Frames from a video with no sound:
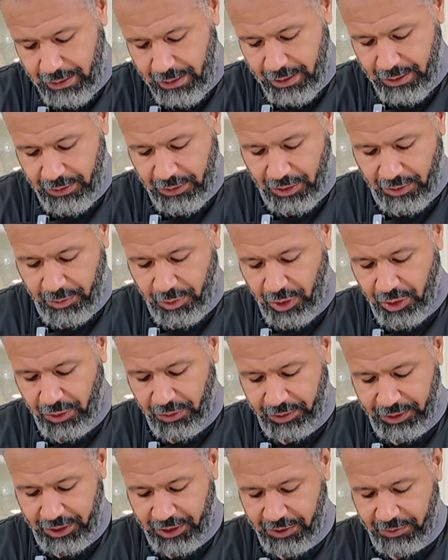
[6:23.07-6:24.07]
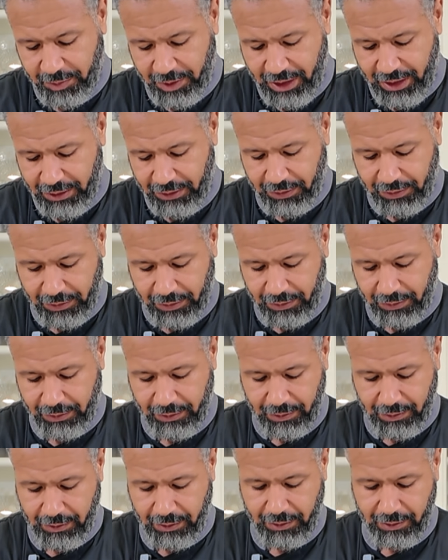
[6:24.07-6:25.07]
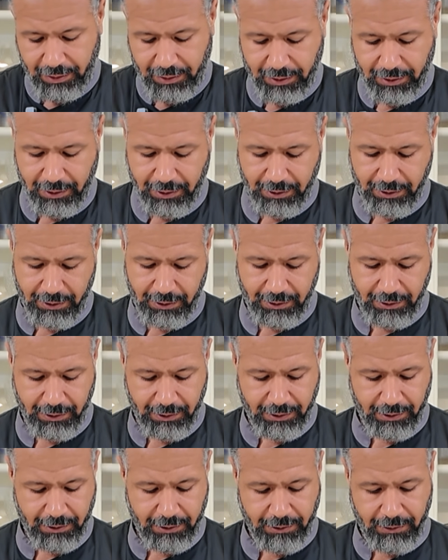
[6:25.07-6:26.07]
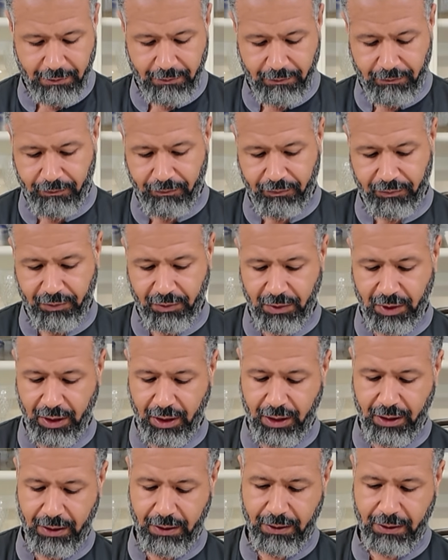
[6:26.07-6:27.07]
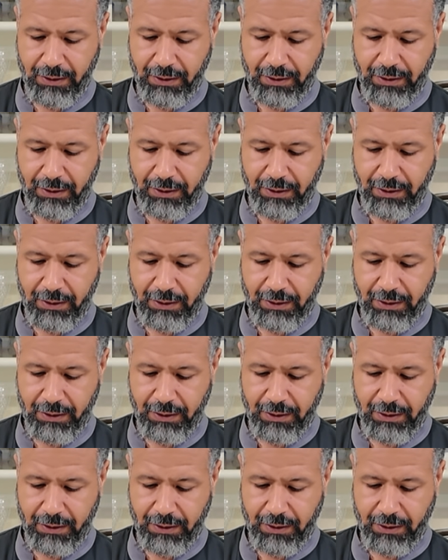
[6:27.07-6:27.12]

into the bowl with the spinach. Yeah. Okay.